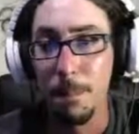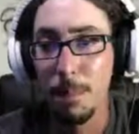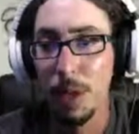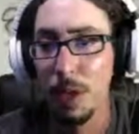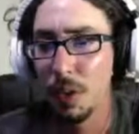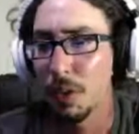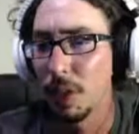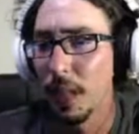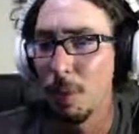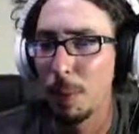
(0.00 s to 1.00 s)
All right, the other
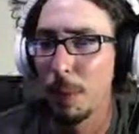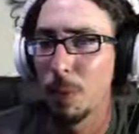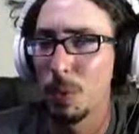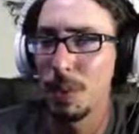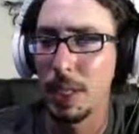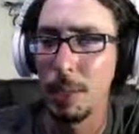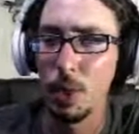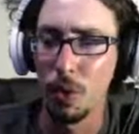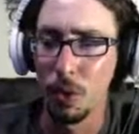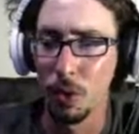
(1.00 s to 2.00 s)
game I played was this game
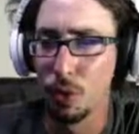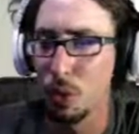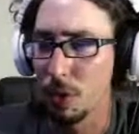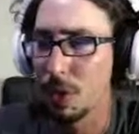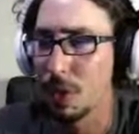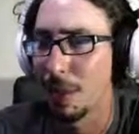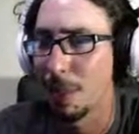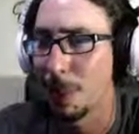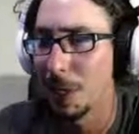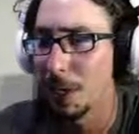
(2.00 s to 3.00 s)
called Crooks The
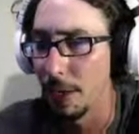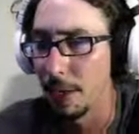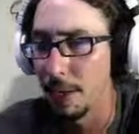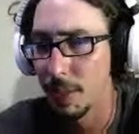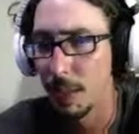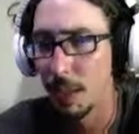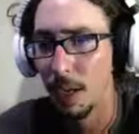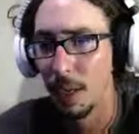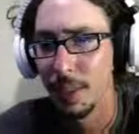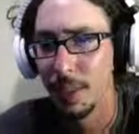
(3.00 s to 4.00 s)
Big
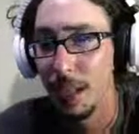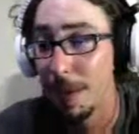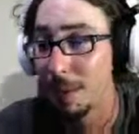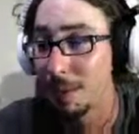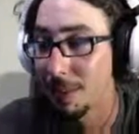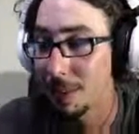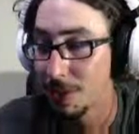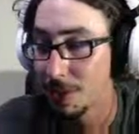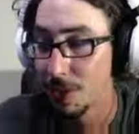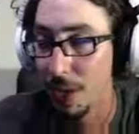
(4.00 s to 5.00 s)
Heist. This came out
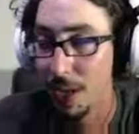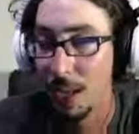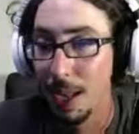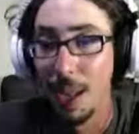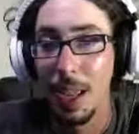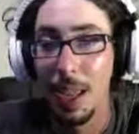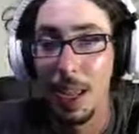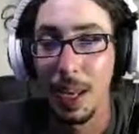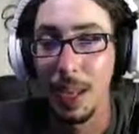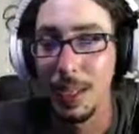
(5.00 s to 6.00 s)
yesterday,
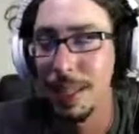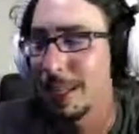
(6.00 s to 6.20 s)
and it's a